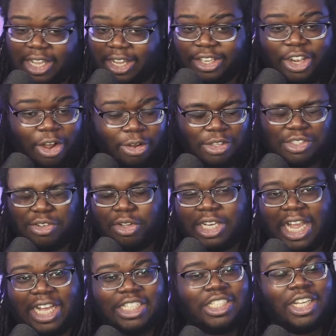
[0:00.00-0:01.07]
y'all, so yeah,
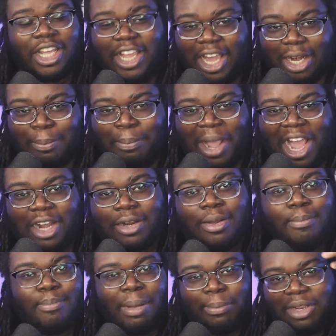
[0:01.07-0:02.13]
it's looking kind of bad.
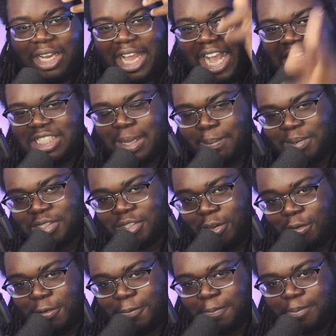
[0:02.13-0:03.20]
Remember last episode?
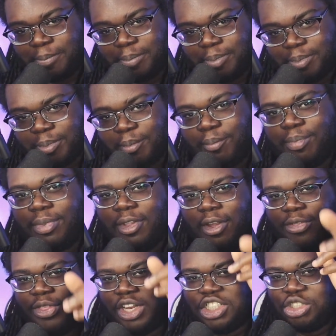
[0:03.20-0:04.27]

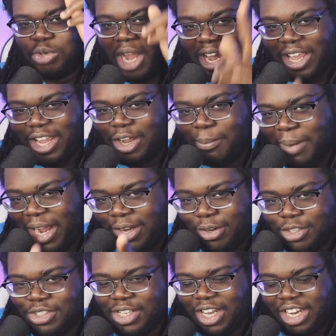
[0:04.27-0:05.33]
The Dragon Commander
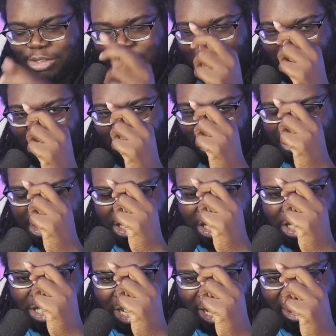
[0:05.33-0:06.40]
said he was gonna launch his
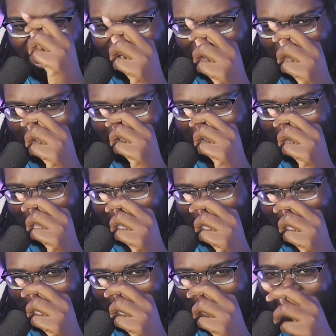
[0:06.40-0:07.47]
attack.
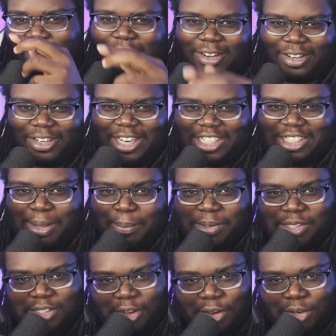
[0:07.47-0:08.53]
This
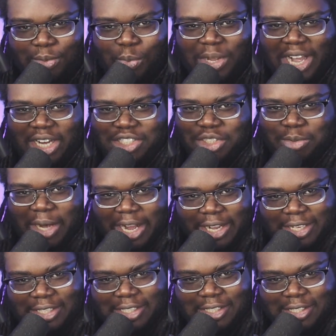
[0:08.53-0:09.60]
episode, we got
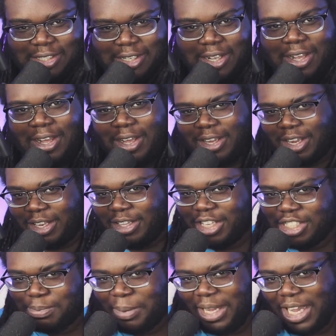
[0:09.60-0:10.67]
dragons. Could this
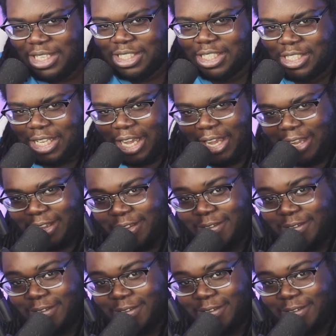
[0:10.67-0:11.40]
be his attack?